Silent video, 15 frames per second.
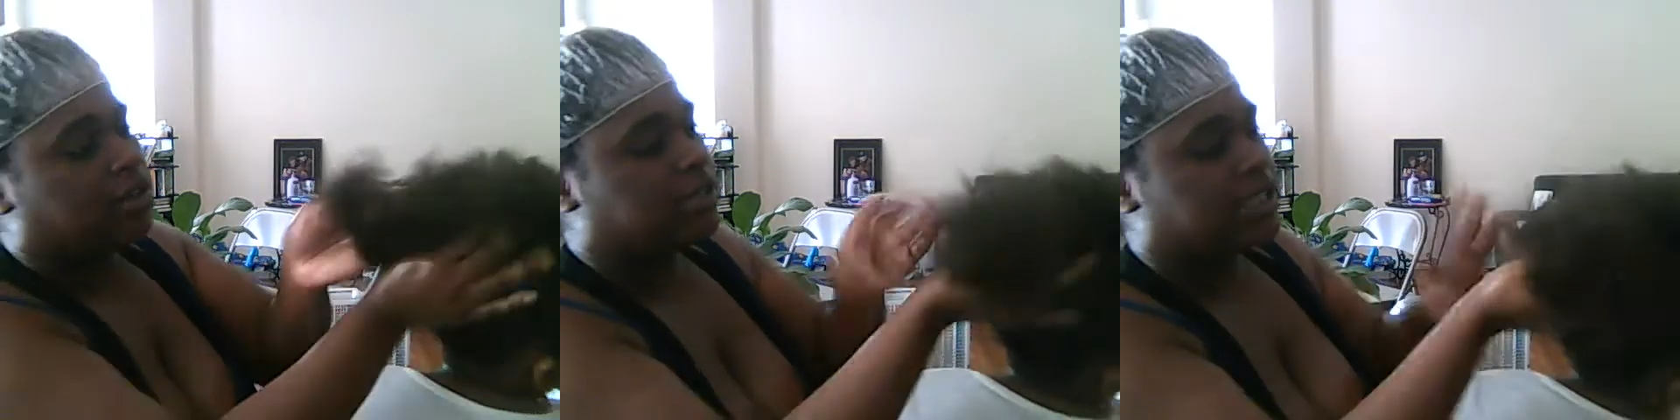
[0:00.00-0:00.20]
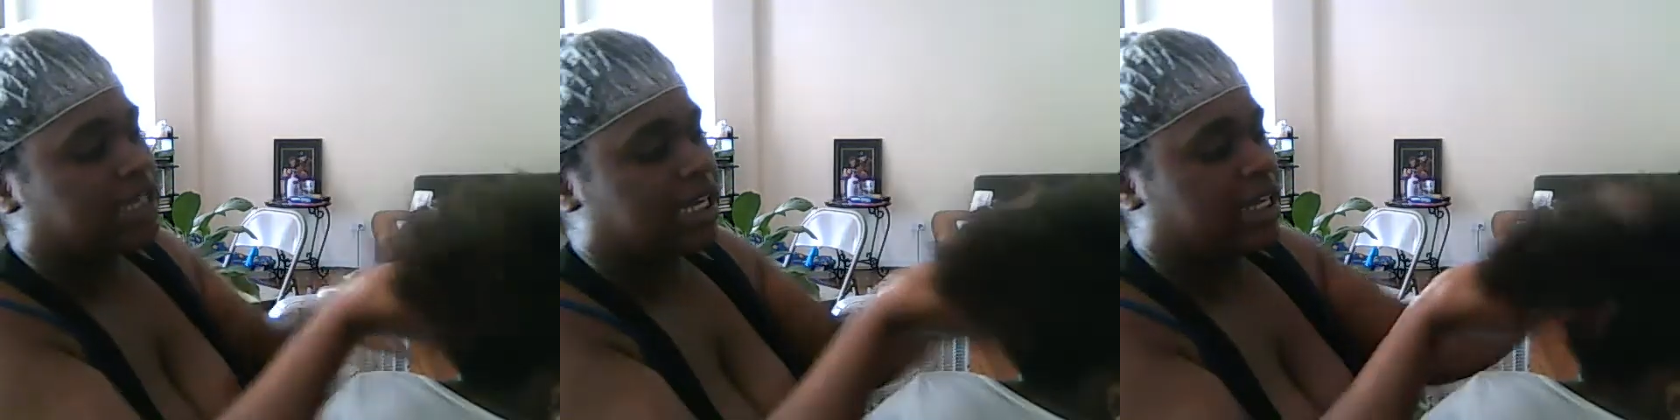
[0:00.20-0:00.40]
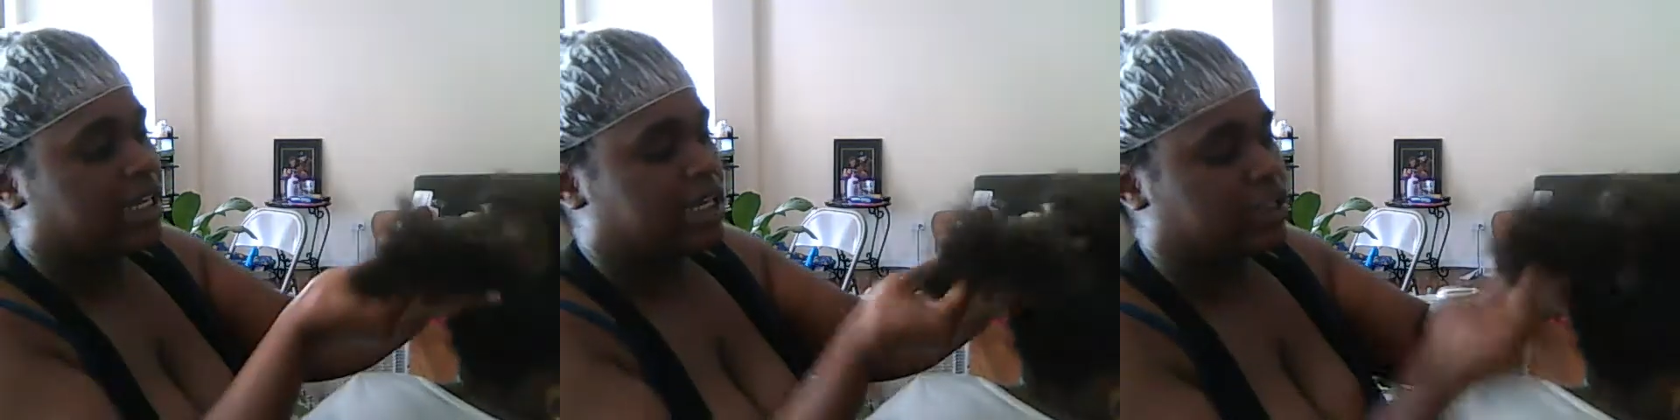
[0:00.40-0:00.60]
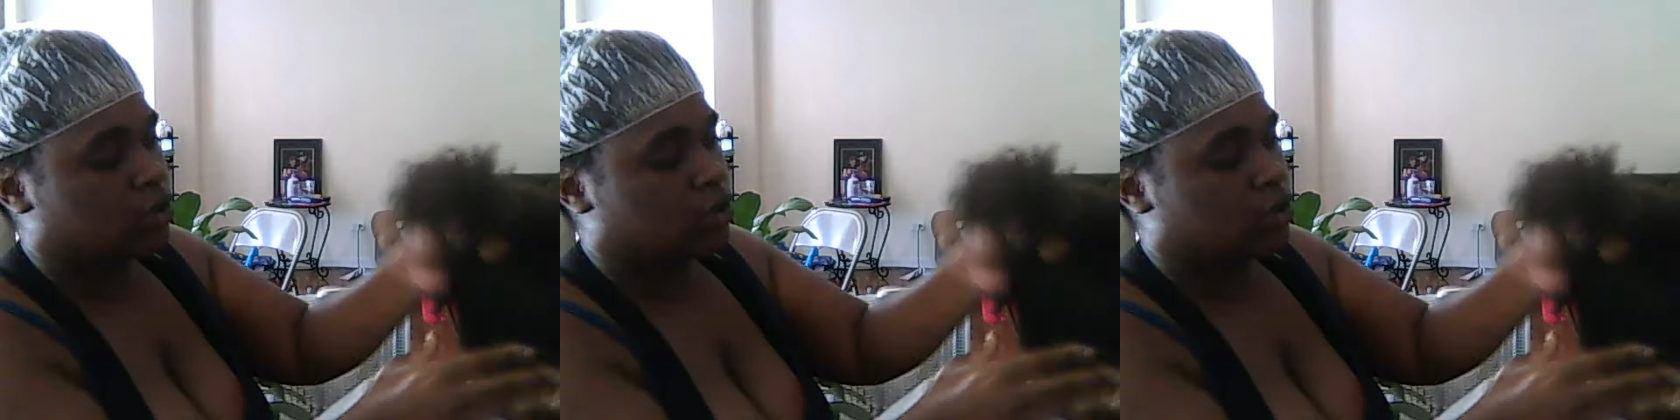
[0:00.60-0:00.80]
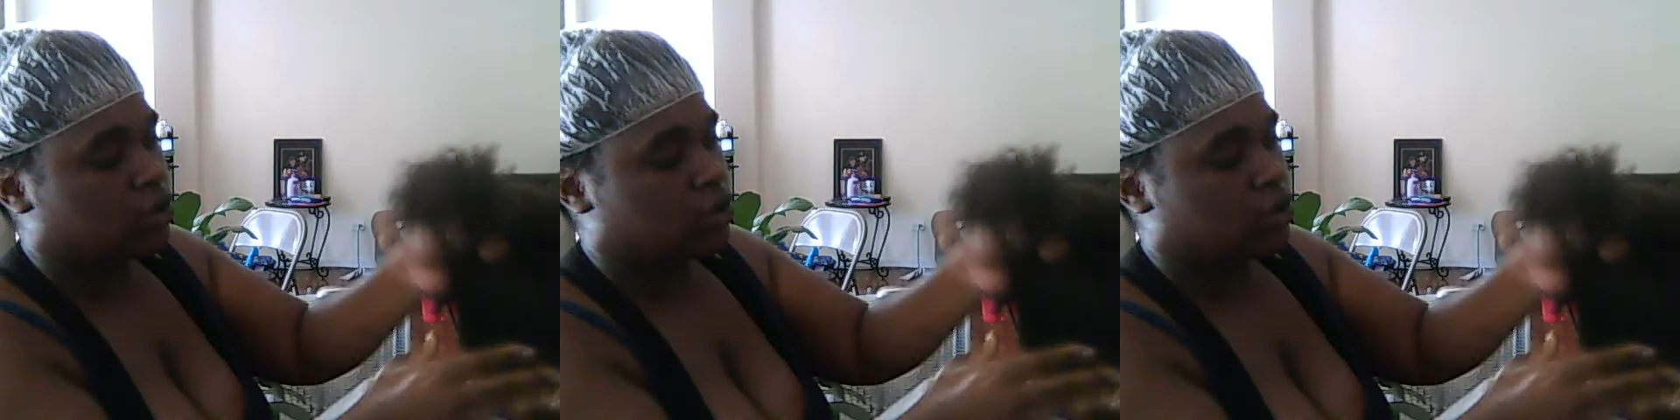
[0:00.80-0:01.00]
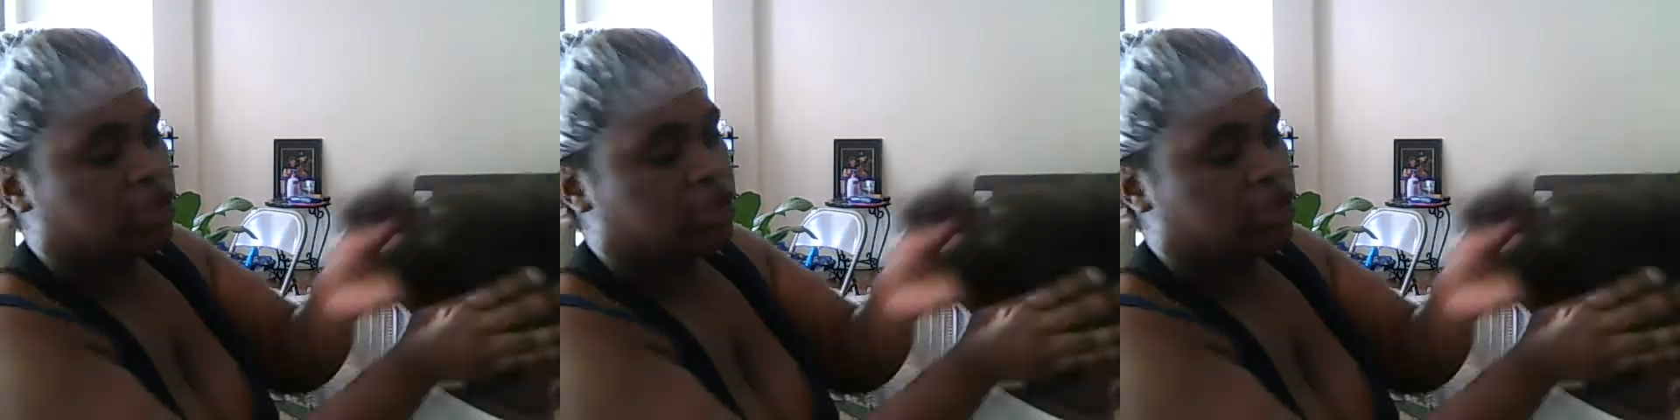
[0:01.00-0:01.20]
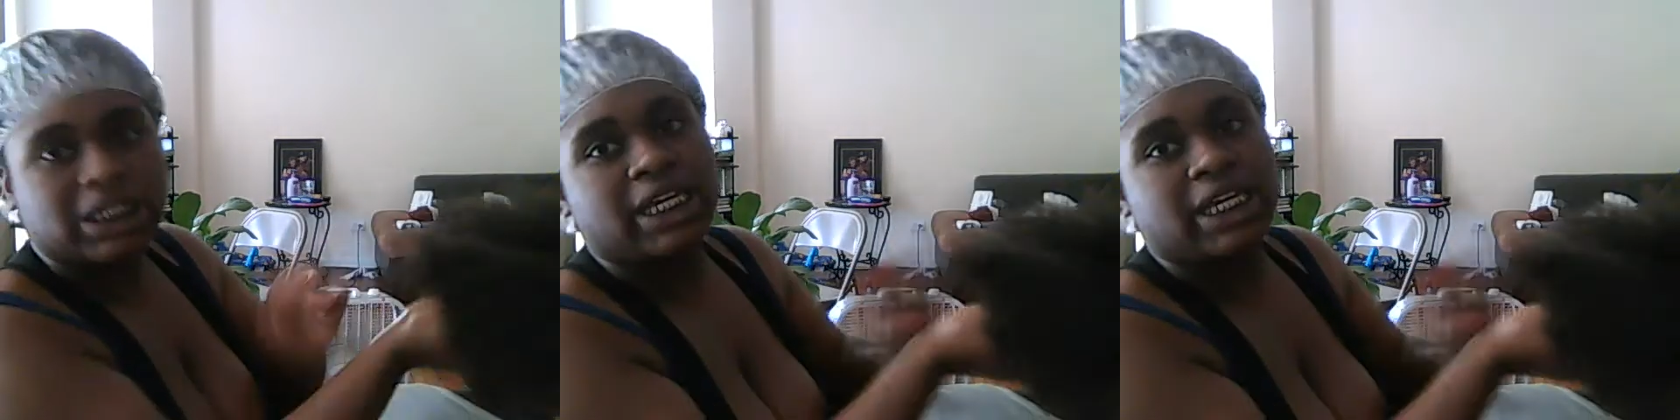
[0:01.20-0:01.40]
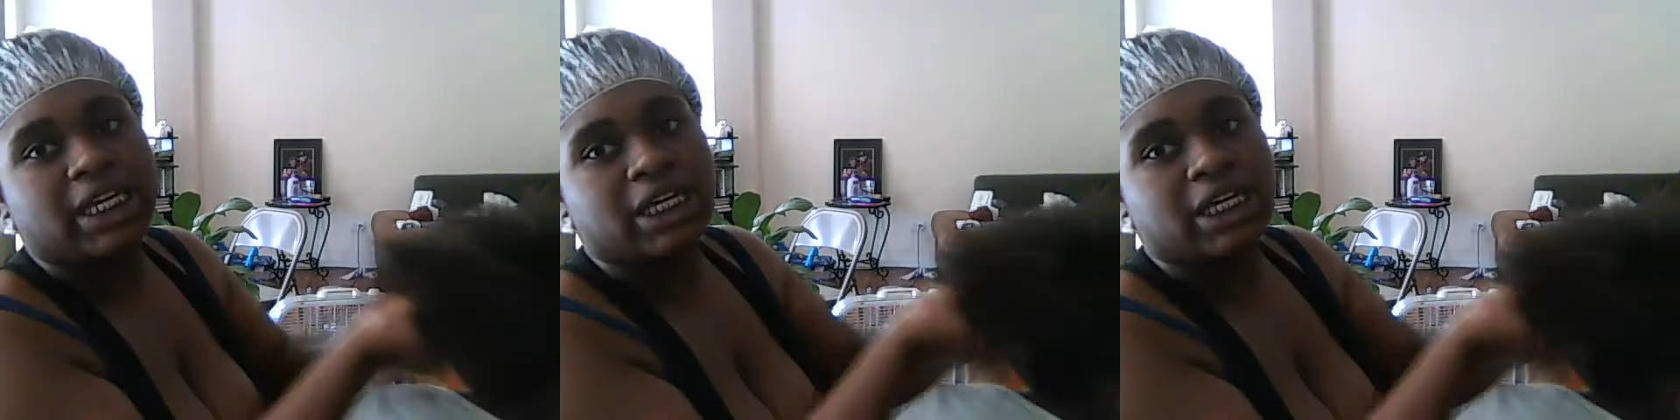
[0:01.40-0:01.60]
there's not a lot to it. Dry
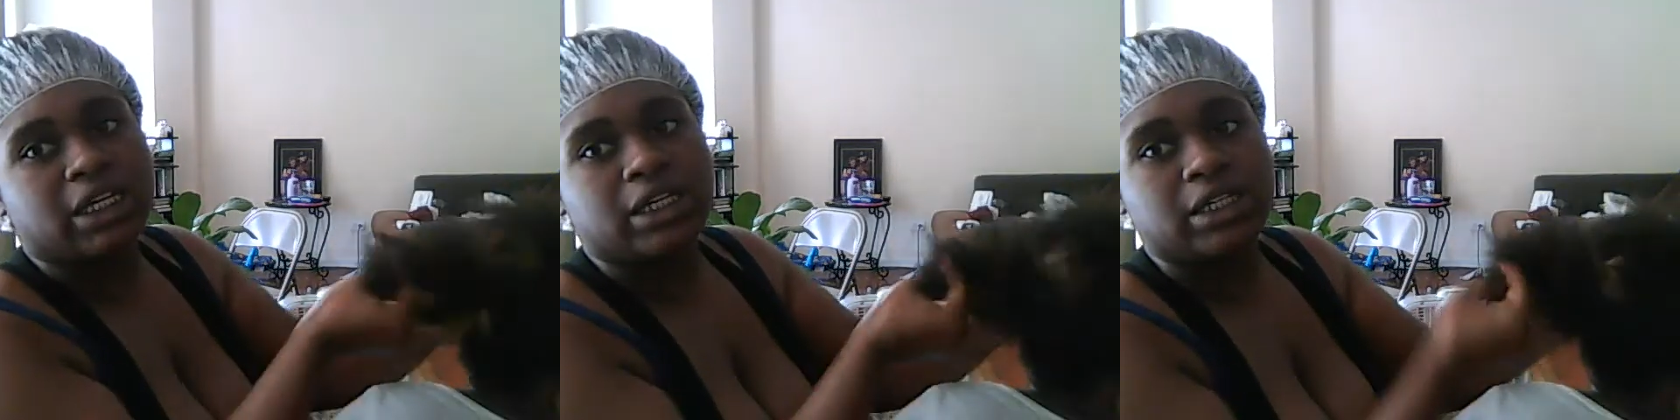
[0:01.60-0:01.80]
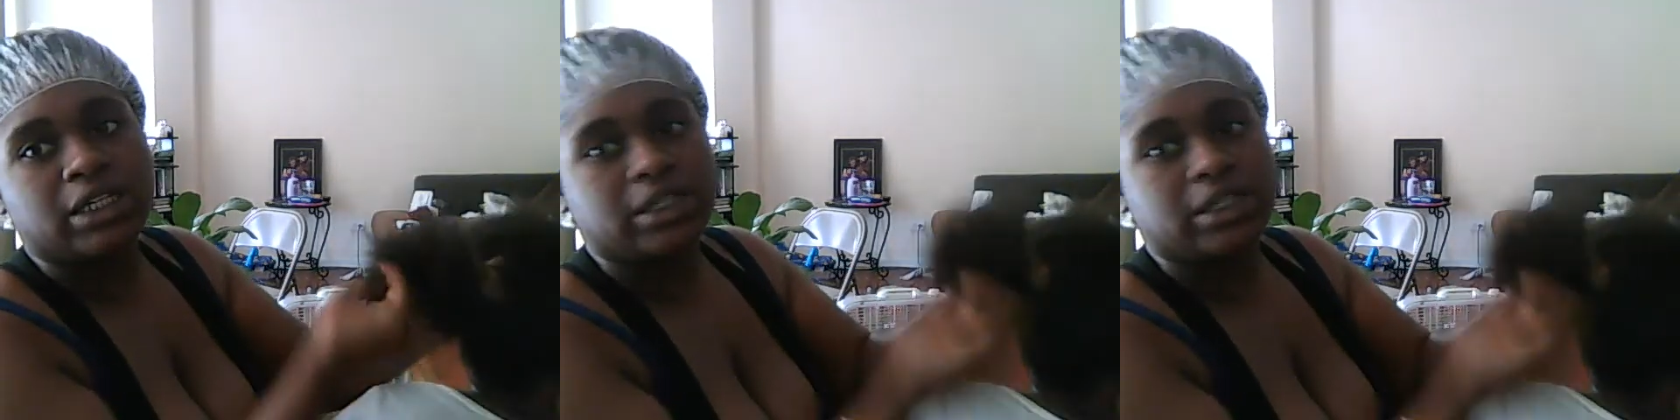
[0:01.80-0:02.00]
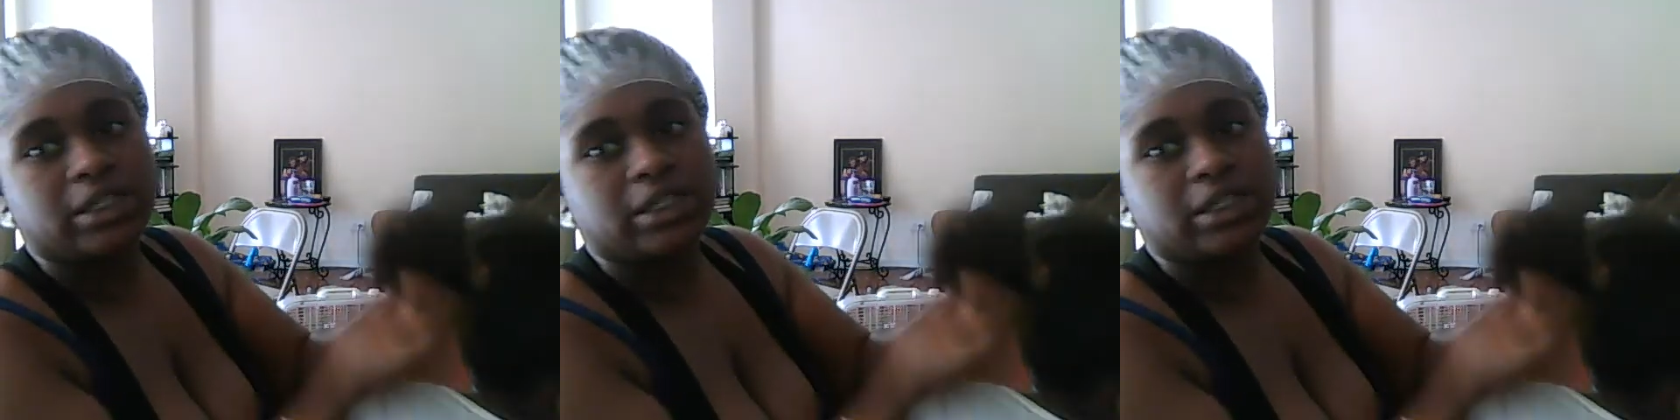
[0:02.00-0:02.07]
hair,